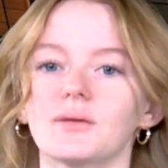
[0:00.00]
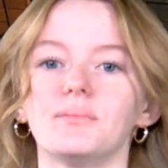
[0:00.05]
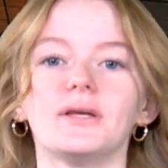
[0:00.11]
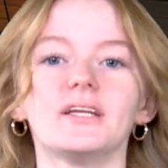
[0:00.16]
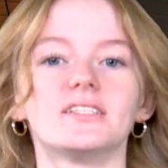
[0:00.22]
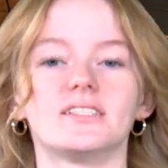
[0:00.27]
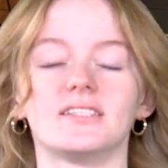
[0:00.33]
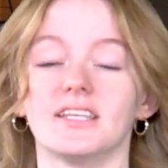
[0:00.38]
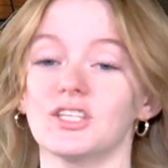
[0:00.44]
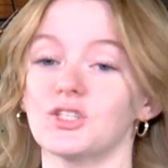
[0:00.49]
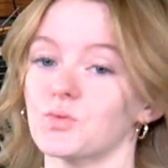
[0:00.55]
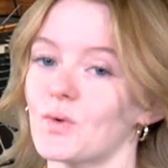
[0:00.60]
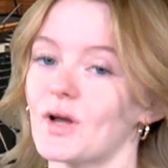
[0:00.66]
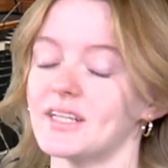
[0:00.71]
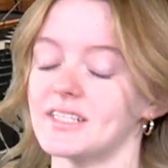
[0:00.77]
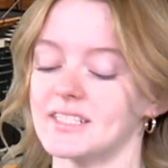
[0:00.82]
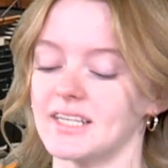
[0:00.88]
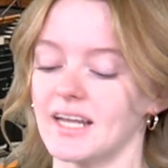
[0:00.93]
meets this
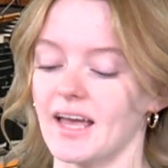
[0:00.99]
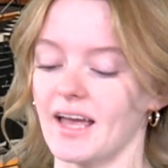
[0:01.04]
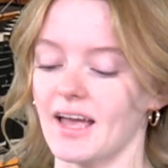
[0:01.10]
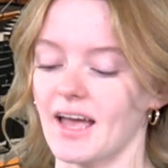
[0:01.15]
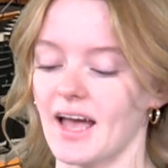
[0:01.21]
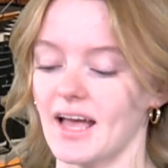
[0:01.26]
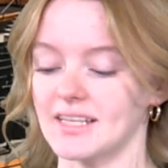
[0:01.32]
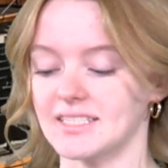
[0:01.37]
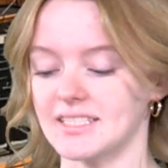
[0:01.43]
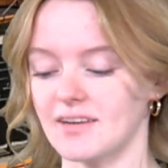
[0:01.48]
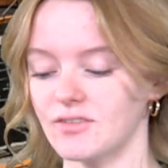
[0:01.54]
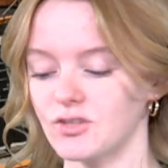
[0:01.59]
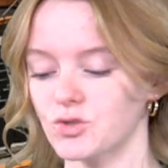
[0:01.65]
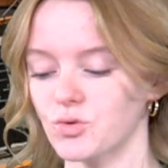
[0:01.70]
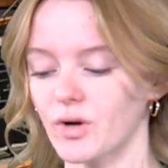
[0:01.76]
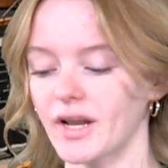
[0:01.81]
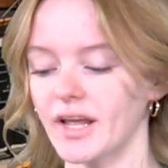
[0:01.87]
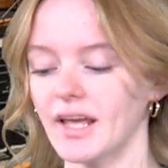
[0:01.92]
Wednesday at
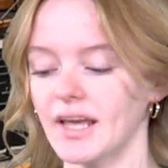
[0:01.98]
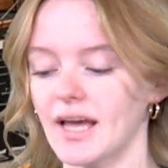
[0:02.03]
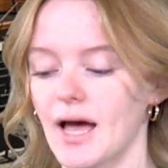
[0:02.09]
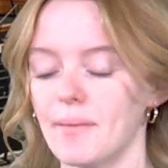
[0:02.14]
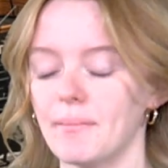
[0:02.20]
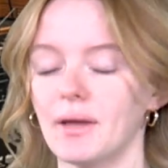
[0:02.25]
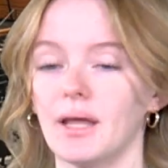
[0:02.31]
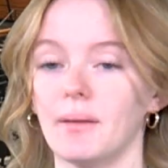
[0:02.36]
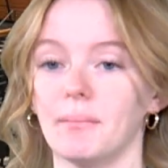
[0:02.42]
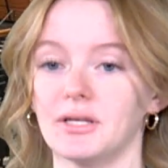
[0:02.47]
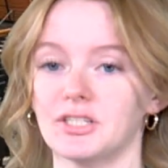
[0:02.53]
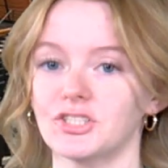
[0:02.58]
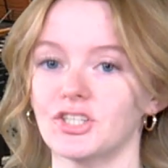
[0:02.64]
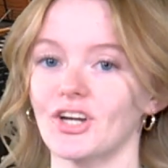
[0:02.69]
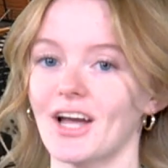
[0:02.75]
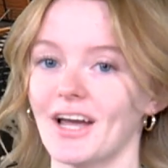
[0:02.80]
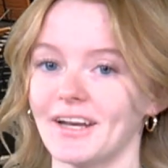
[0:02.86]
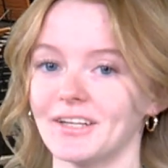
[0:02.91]
7:20 a.m. in
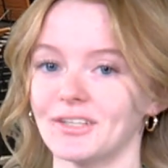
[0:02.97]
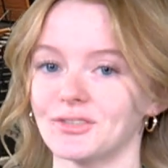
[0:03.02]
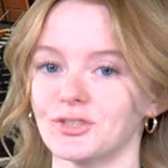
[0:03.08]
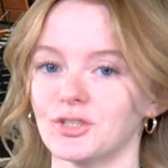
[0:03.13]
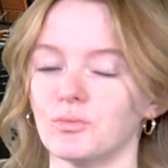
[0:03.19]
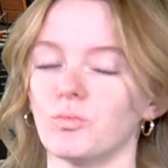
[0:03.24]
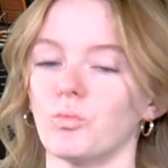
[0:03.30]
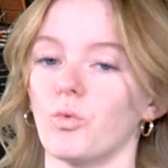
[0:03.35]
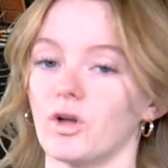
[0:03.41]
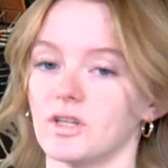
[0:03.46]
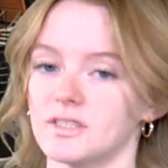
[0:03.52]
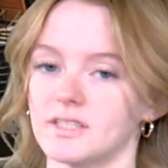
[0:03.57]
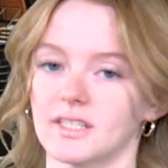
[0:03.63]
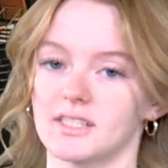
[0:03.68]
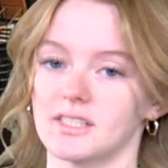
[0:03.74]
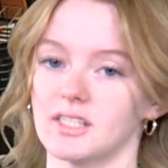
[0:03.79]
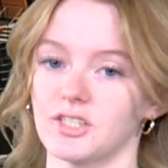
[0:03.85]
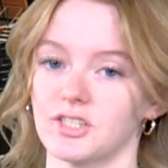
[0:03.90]
Mr. Henning's room
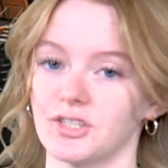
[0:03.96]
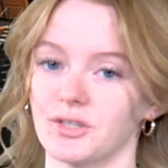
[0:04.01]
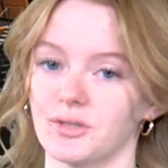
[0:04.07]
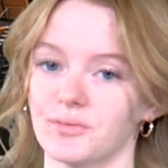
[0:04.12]
162.